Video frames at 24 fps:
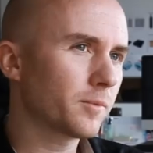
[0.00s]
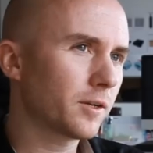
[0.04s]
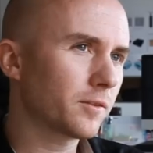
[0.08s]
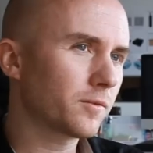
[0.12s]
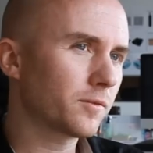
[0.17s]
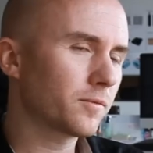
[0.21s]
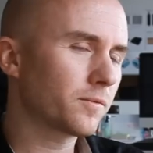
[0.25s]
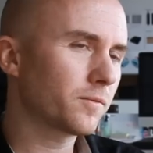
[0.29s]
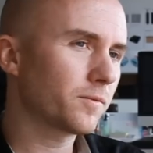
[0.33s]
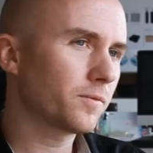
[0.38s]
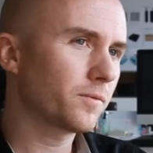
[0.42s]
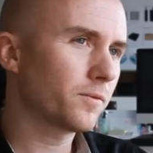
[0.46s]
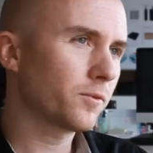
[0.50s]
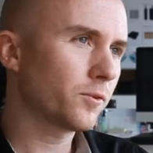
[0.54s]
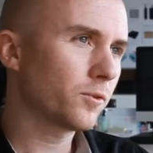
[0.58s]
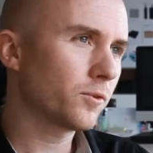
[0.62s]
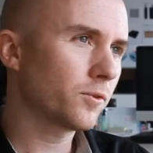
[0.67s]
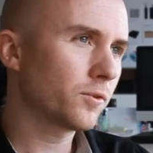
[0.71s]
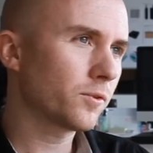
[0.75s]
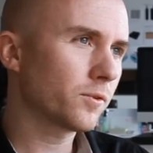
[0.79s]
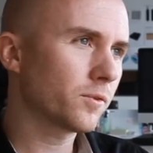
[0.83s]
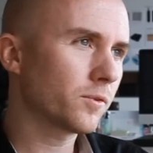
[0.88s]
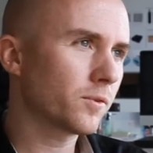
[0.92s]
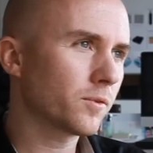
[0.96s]
about
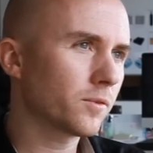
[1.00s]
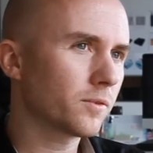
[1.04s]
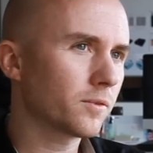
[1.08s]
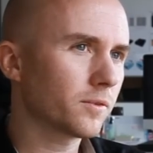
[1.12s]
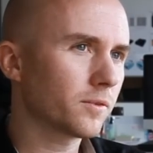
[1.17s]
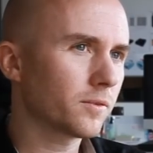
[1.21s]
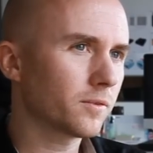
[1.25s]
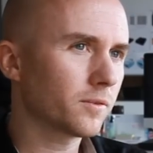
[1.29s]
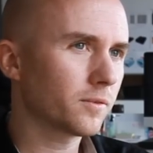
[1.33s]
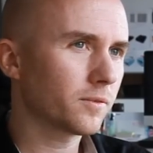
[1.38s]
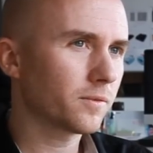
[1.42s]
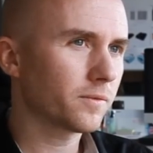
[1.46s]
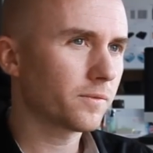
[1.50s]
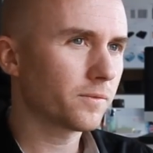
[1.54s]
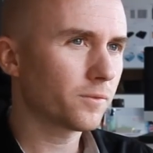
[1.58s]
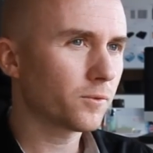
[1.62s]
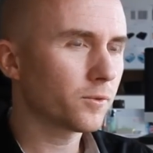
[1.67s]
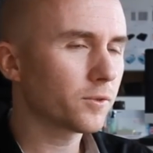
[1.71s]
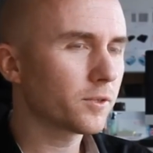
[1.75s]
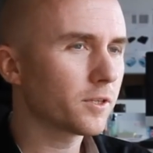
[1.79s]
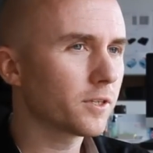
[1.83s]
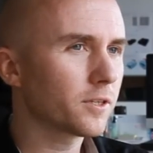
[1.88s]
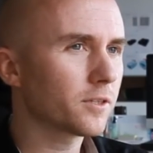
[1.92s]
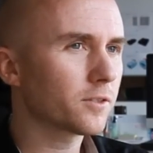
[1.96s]
4
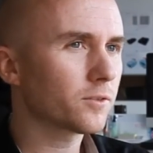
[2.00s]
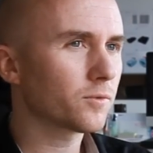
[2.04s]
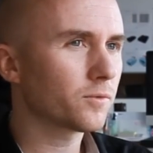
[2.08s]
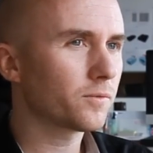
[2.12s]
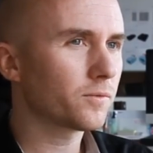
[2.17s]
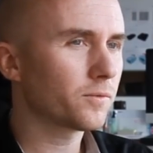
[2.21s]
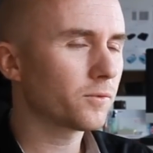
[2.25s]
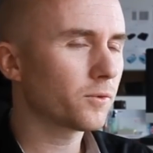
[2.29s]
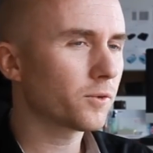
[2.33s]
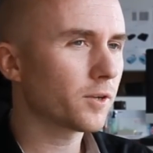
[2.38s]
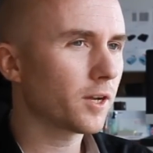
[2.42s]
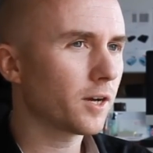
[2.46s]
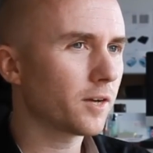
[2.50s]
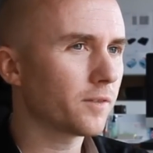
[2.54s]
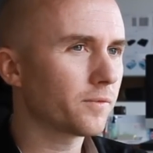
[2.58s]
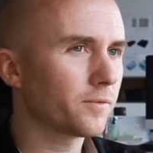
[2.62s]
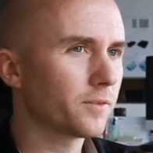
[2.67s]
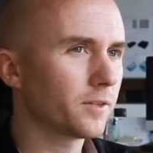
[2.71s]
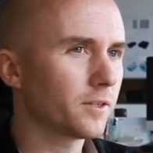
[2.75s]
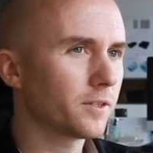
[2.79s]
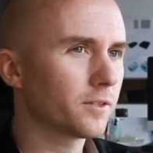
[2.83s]
years or 4.5